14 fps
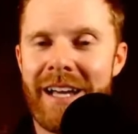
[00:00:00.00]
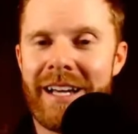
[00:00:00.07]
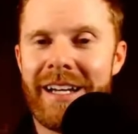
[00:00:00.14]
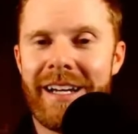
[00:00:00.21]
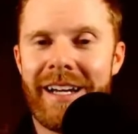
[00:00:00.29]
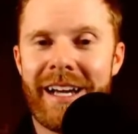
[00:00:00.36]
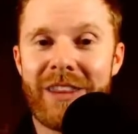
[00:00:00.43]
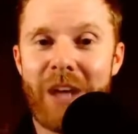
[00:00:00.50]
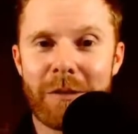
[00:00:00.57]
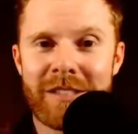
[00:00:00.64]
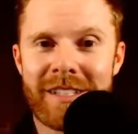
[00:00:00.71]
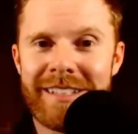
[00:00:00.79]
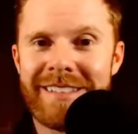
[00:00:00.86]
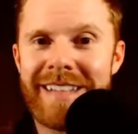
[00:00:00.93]
And I thought I was
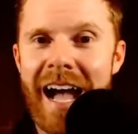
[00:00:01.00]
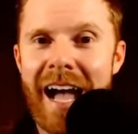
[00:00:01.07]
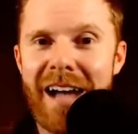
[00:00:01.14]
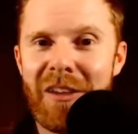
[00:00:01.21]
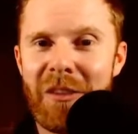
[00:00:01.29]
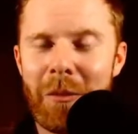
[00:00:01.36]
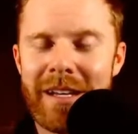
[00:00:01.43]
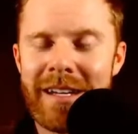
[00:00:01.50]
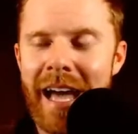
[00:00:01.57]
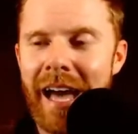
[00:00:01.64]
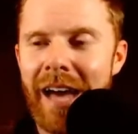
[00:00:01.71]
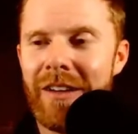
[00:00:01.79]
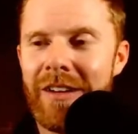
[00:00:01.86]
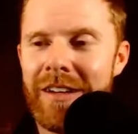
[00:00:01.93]
going to die on the way
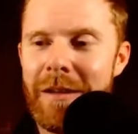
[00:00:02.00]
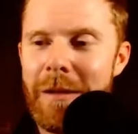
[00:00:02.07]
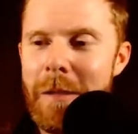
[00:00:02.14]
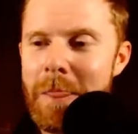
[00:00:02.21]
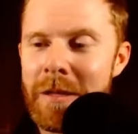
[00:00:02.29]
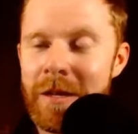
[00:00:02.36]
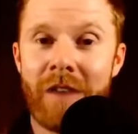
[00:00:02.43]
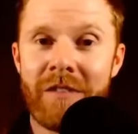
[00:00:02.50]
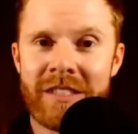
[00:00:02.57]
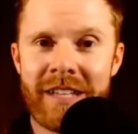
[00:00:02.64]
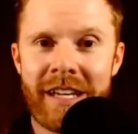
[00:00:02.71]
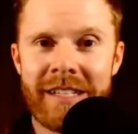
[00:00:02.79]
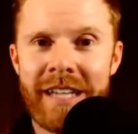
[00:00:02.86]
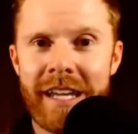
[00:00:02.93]
down. And, obviously
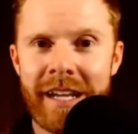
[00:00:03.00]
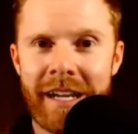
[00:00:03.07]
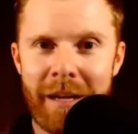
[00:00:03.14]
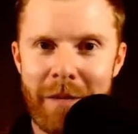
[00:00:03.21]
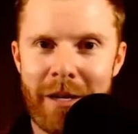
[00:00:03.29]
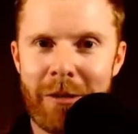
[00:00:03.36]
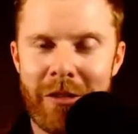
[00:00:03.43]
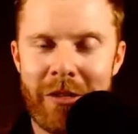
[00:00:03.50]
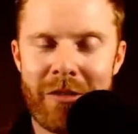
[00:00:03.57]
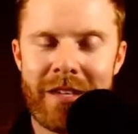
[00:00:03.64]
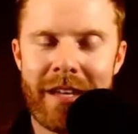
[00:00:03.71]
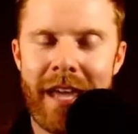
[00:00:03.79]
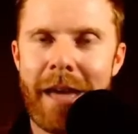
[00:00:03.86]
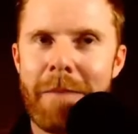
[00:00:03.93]
I didn't. I'm here with you
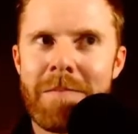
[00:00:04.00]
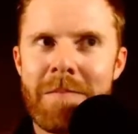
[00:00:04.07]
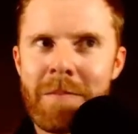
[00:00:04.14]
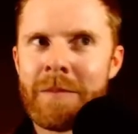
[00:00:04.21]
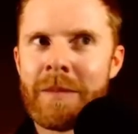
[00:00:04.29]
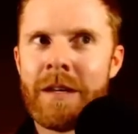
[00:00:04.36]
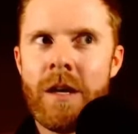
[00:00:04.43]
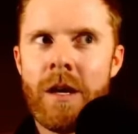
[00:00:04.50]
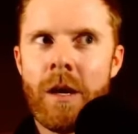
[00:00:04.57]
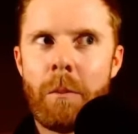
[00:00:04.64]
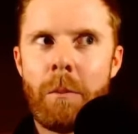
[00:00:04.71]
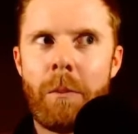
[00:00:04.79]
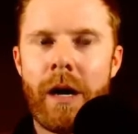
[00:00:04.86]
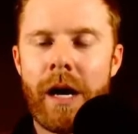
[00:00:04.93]
today.
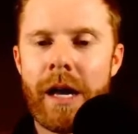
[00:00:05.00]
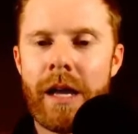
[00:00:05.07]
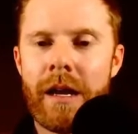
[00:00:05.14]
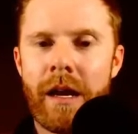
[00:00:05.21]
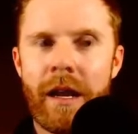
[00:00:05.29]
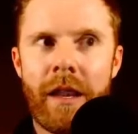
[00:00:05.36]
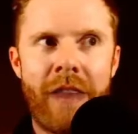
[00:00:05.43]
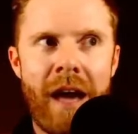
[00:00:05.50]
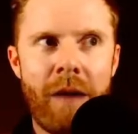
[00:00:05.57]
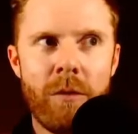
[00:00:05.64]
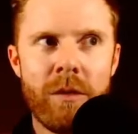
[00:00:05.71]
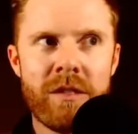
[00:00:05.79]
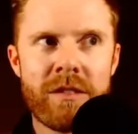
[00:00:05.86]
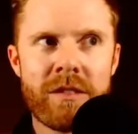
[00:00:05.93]
But that
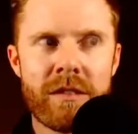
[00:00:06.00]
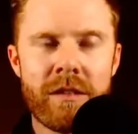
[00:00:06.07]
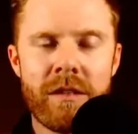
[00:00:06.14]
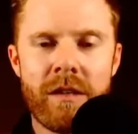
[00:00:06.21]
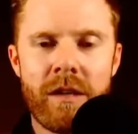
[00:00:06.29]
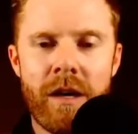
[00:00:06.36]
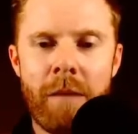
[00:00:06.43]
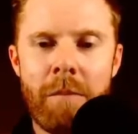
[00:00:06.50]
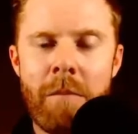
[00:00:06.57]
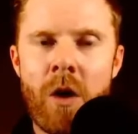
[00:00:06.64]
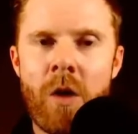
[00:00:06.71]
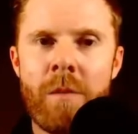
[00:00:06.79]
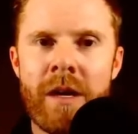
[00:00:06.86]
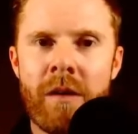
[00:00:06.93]
was a
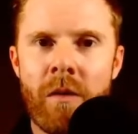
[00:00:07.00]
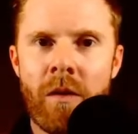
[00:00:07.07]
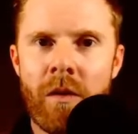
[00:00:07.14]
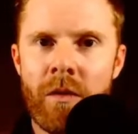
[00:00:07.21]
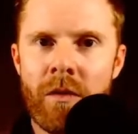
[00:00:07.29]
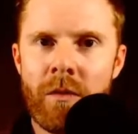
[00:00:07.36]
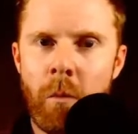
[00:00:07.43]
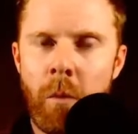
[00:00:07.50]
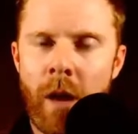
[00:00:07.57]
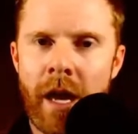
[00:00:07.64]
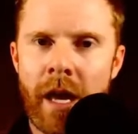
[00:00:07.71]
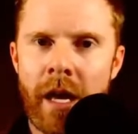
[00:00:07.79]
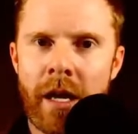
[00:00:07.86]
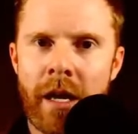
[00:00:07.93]
moment
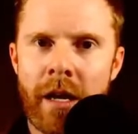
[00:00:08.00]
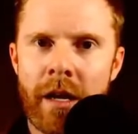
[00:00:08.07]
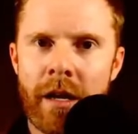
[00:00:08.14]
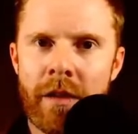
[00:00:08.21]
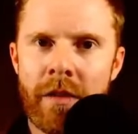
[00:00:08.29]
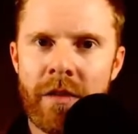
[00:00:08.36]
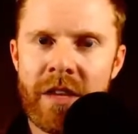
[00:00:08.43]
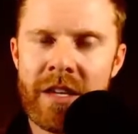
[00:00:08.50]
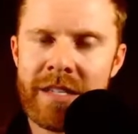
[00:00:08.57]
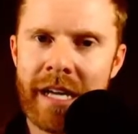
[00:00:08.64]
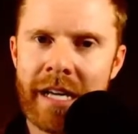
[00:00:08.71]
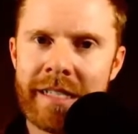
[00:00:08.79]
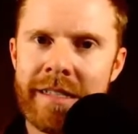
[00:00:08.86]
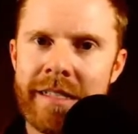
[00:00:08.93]
when this
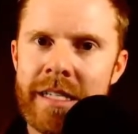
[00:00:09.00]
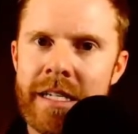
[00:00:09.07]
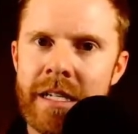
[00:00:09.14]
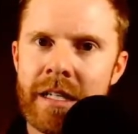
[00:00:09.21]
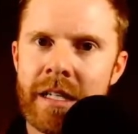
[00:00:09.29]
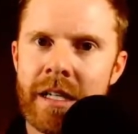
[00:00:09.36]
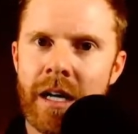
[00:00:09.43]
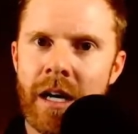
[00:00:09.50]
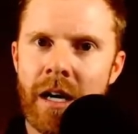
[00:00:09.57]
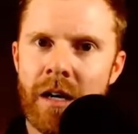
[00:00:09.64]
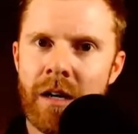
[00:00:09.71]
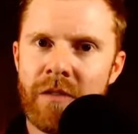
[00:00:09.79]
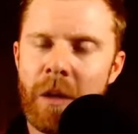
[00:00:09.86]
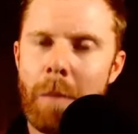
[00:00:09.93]
idea
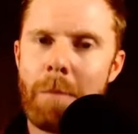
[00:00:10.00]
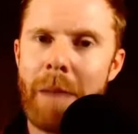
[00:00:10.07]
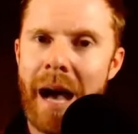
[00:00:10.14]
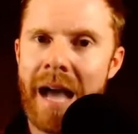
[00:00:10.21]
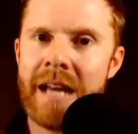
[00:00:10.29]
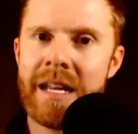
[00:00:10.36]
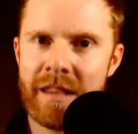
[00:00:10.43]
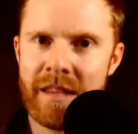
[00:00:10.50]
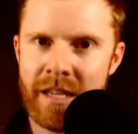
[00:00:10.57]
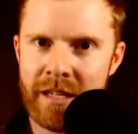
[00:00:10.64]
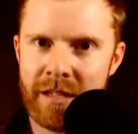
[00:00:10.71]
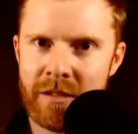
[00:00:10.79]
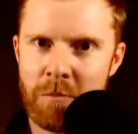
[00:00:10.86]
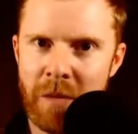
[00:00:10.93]
of combining
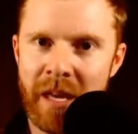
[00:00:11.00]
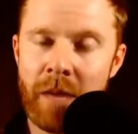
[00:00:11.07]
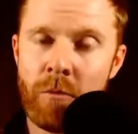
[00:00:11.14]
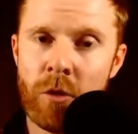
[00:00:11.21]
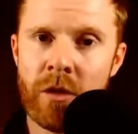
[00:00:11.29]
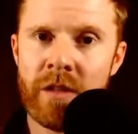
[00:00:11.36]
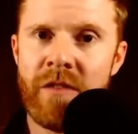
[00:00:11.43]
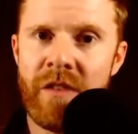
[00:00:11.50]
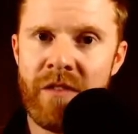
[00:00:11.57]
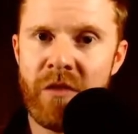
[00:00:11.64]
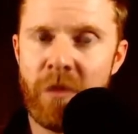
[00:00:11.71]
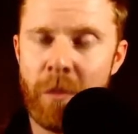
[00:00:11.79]
things became really vivid for me.